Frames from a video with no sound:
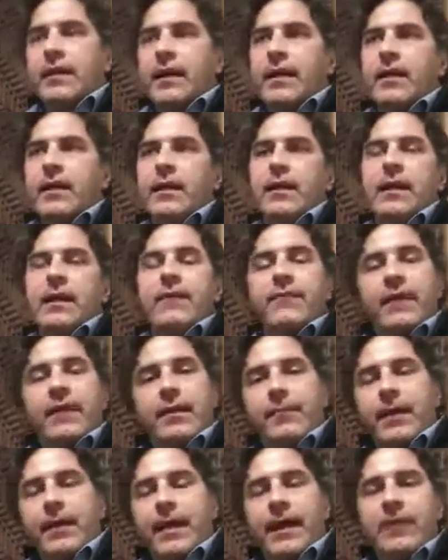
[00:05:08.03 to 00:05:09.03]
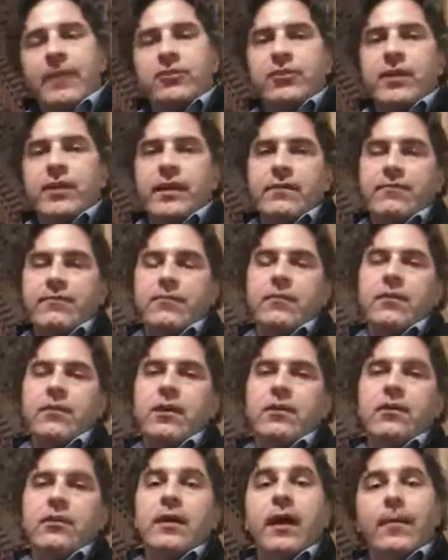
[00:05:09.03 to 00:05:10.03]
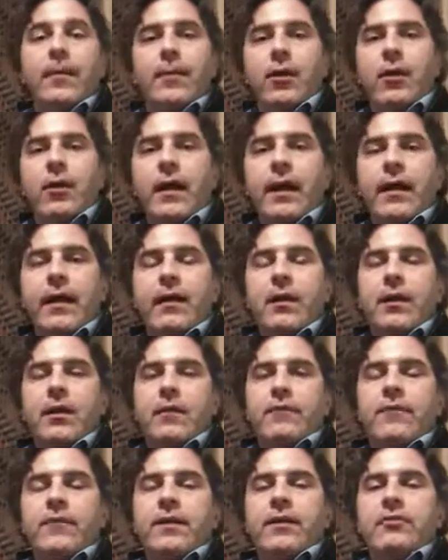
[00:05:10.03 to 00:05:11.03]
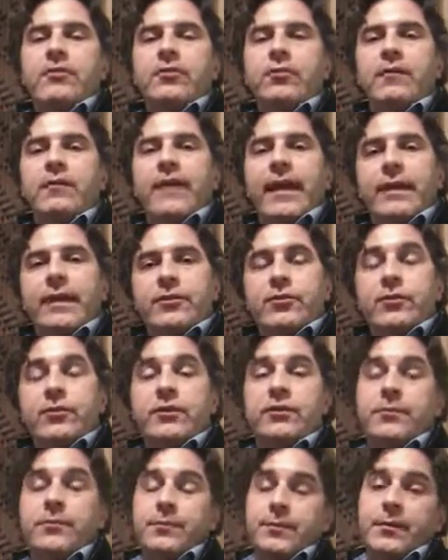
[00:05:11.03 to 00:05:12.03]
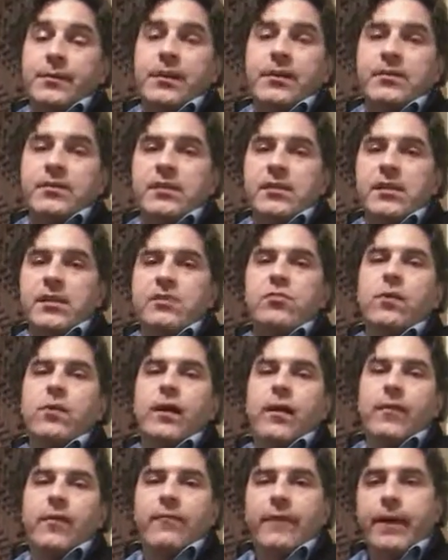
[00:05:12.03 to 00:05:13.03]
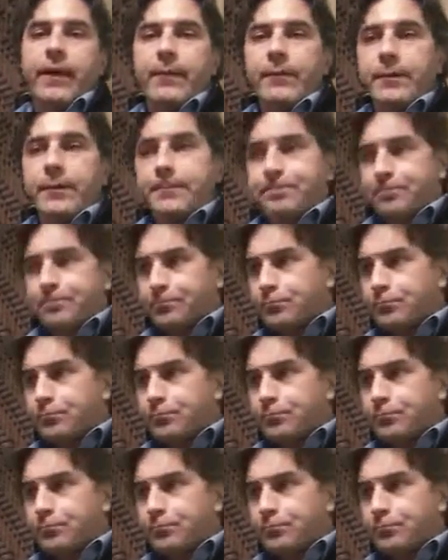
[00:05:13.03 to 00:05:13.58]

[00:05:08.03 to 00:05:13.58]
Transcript: I've had my head checked for under an MRI for any sort of aneurysms, because it does run in the family.